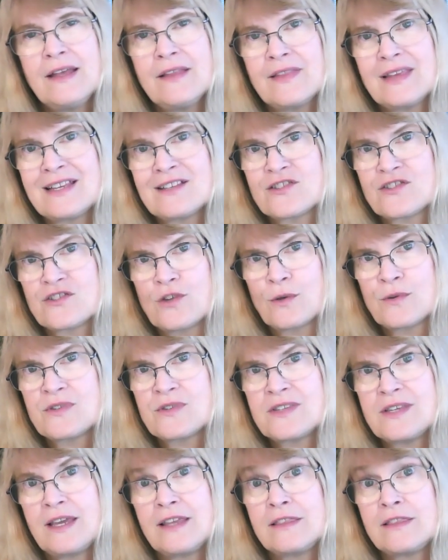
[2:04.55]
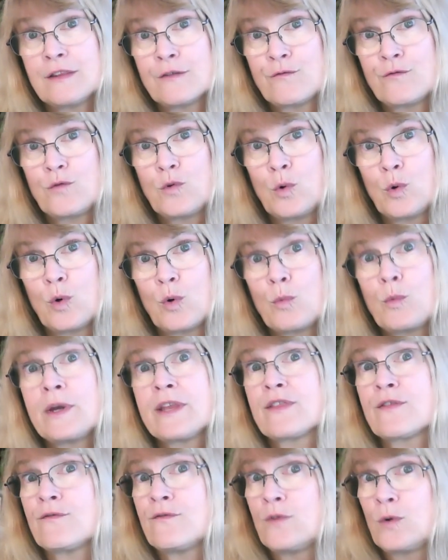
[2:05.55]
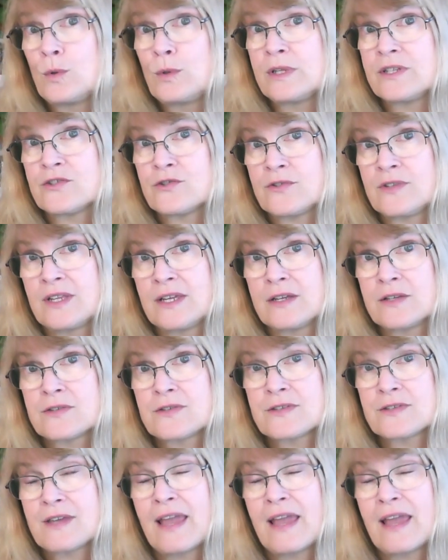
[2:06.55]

they associate the Fool with foolishness,